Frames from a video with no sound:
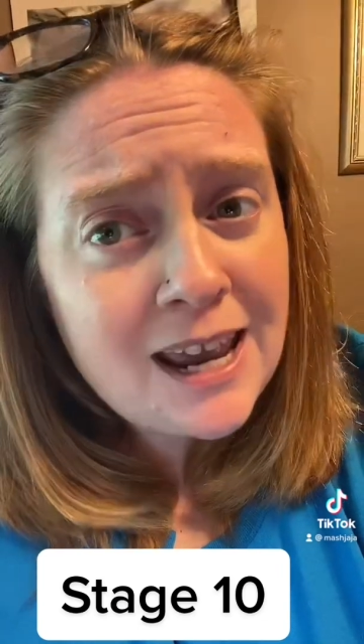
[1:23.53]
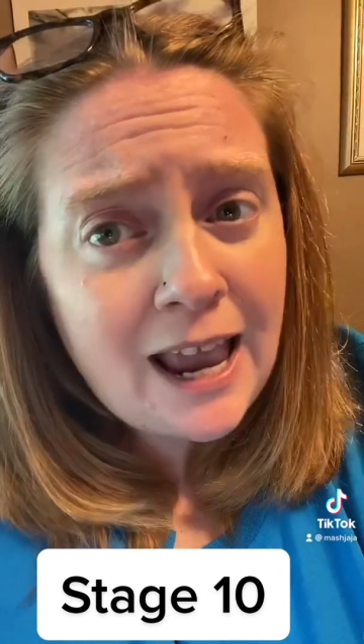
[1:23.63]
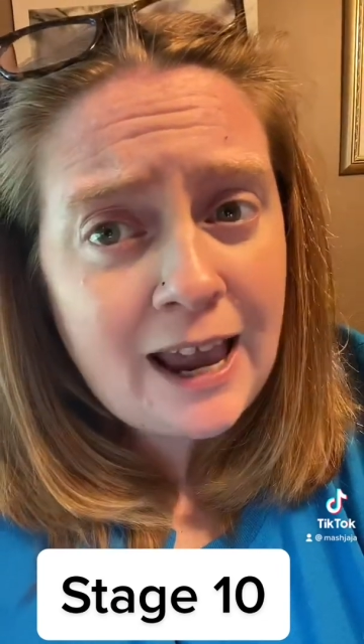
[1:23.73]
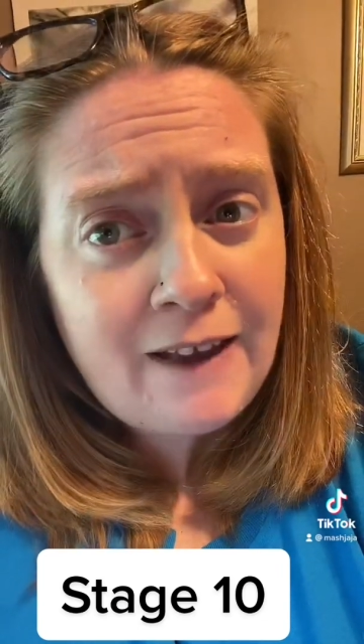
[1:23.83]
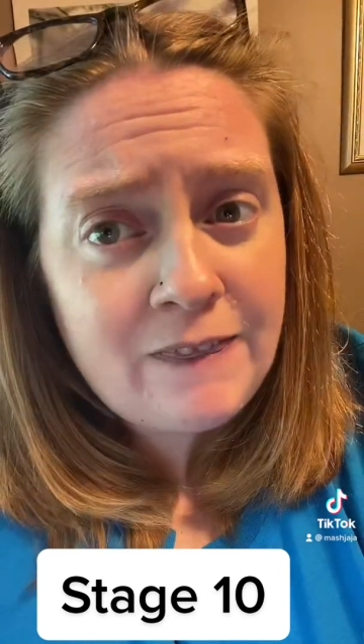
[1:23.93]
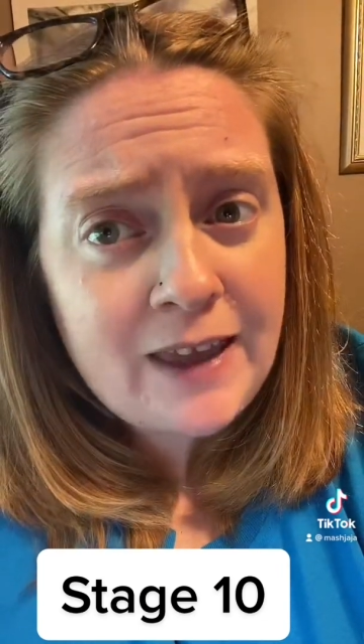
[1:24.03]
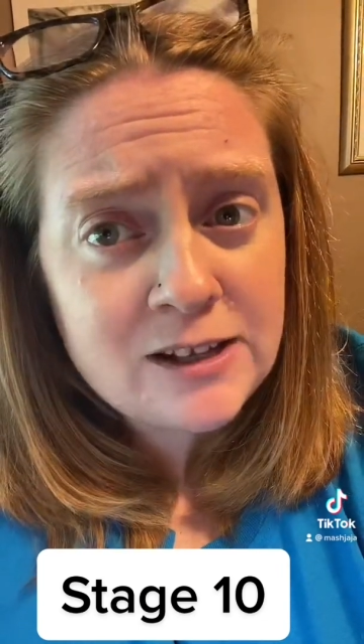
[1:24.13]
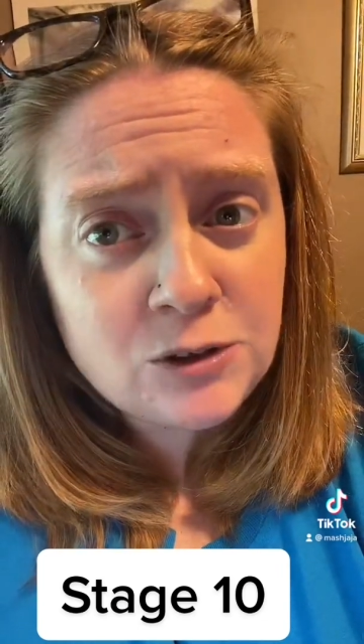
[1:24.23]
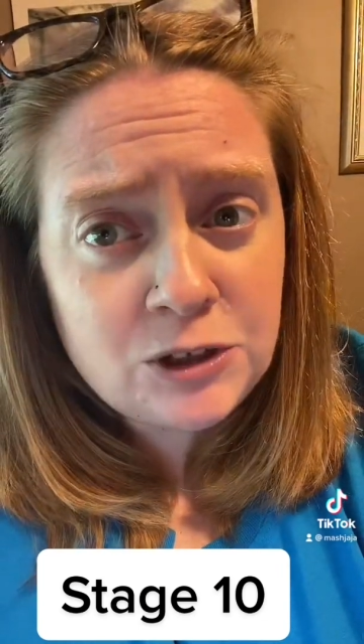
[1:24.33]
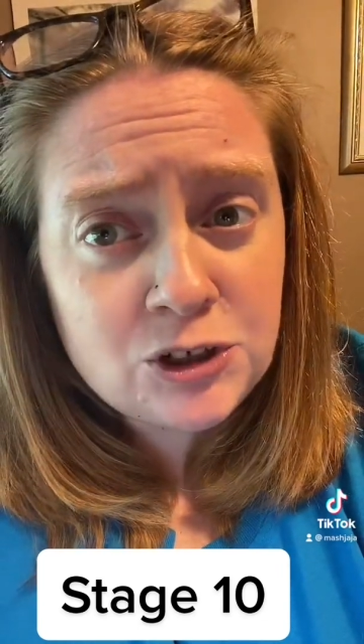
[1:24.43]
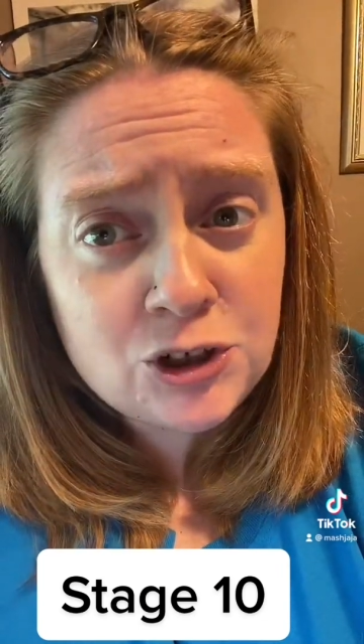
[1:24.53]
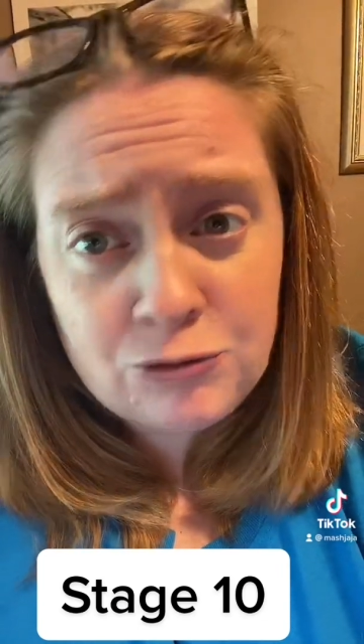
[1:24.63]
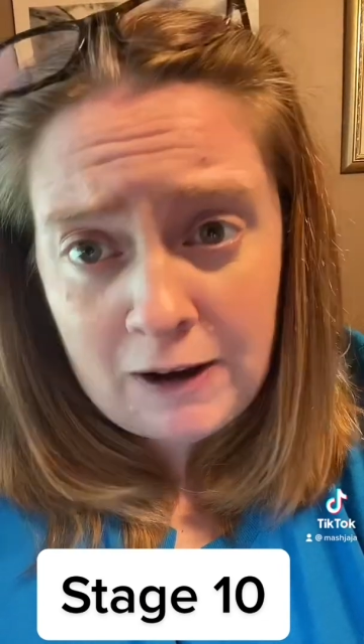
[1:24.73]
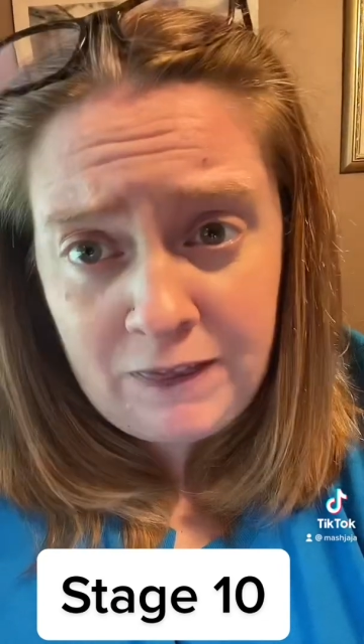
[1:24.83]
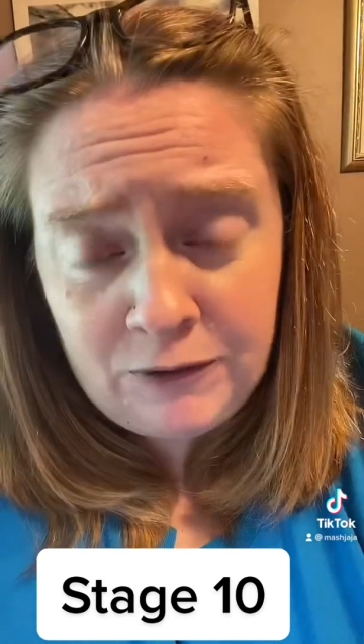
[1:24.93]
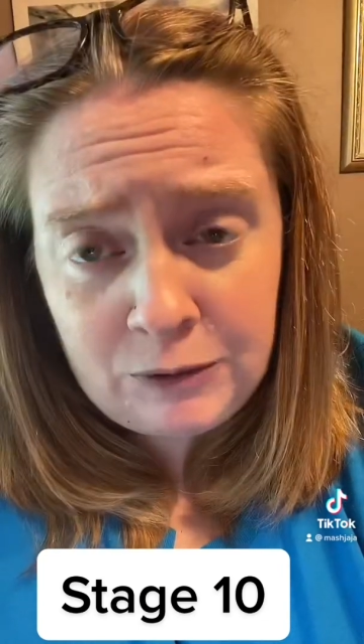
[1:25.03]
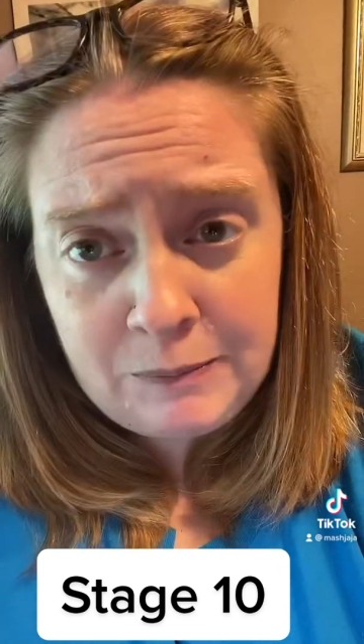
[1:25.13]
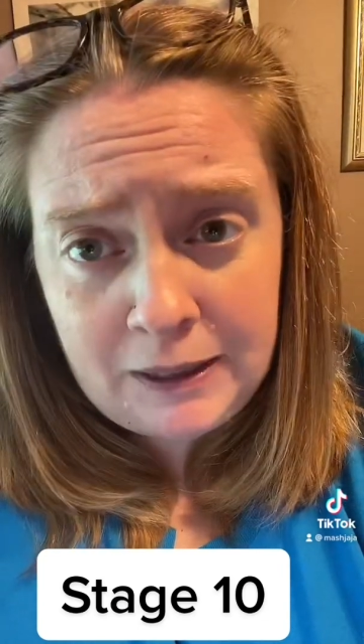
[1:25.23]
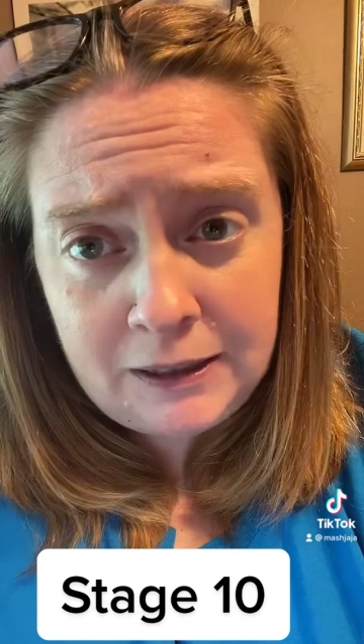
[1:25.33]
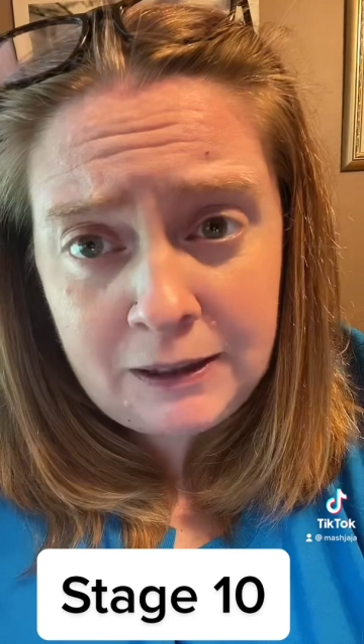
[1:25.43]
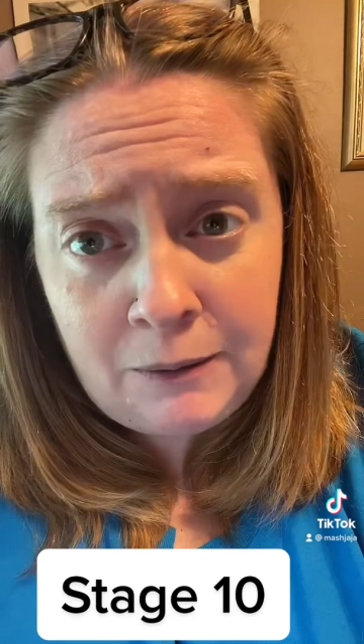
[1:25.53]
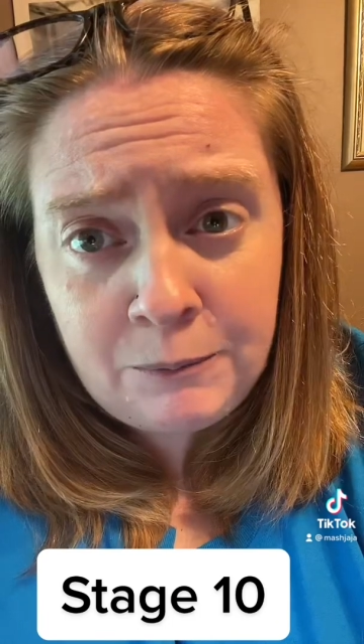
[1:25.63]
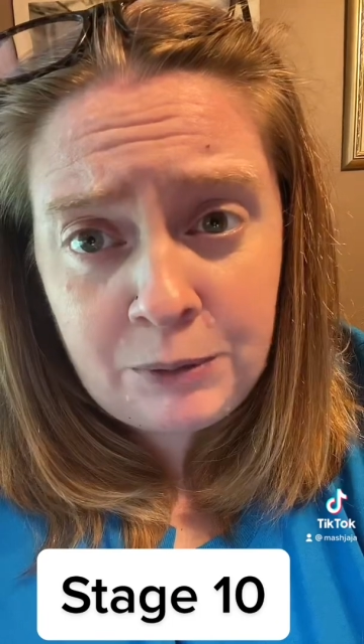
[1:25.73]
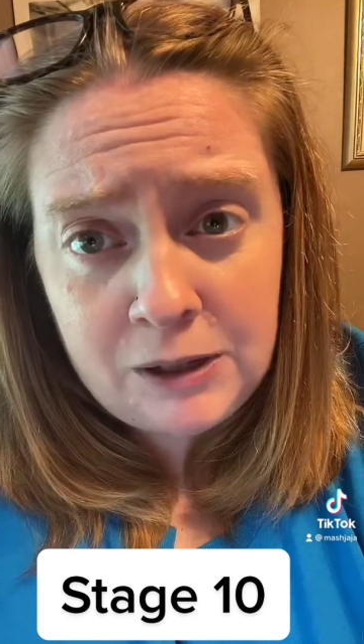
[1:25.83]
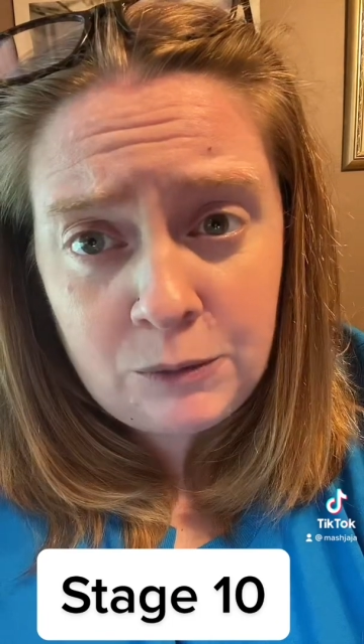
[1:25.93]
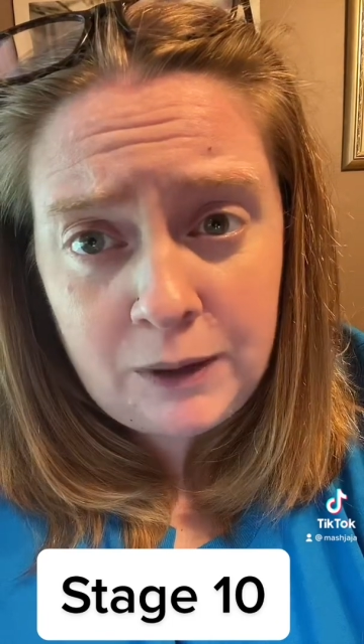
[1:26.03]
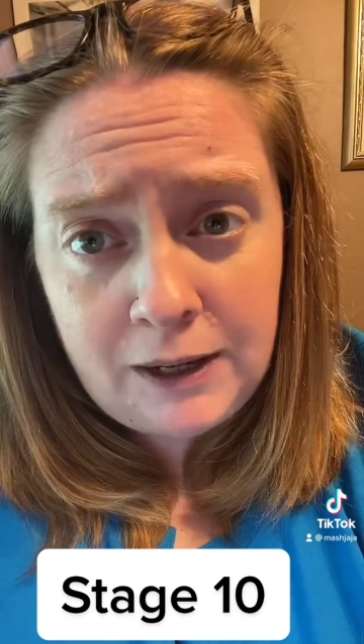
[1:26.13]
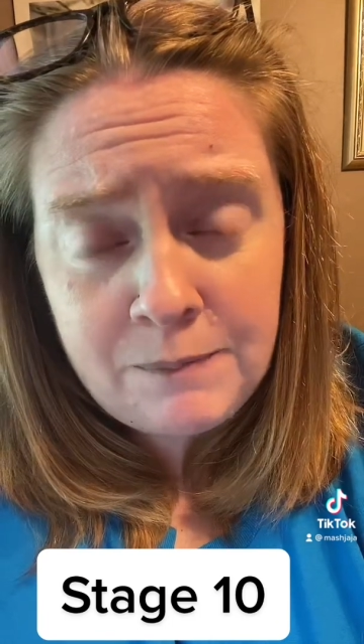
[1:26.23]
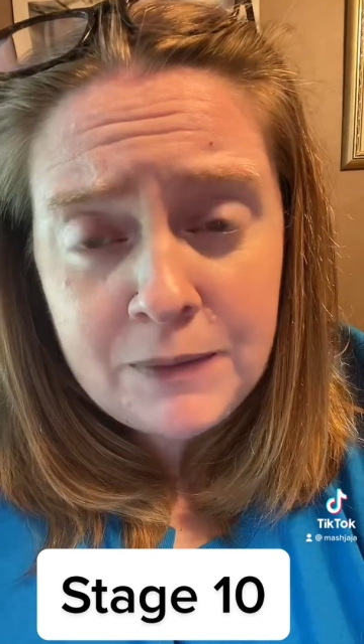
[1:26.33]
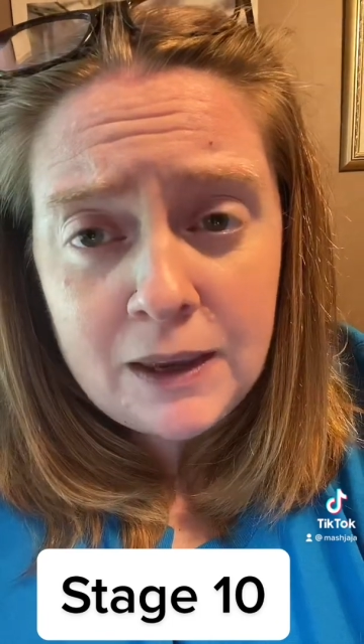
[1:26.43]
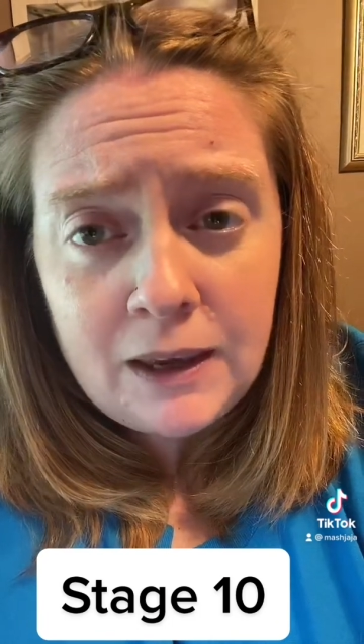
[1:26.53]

and that's going to shred the remaining breakaway.